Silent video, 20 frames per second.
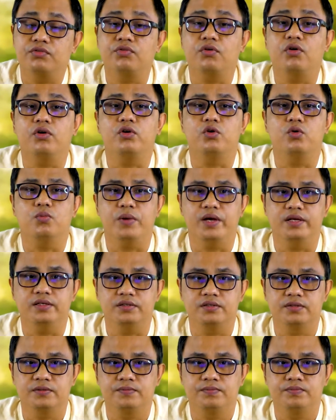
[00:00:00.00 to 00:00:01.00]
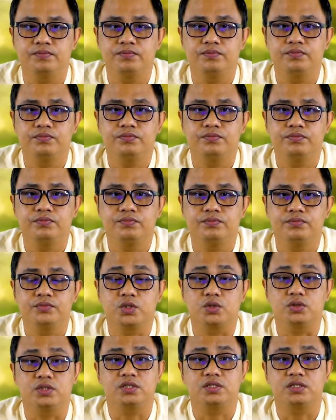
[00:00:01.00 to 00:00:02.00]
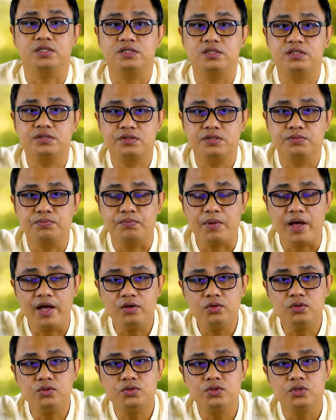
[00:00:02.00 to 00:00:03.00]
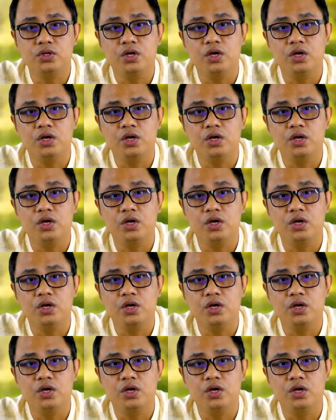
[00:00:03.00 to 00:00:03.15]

for humans. So such values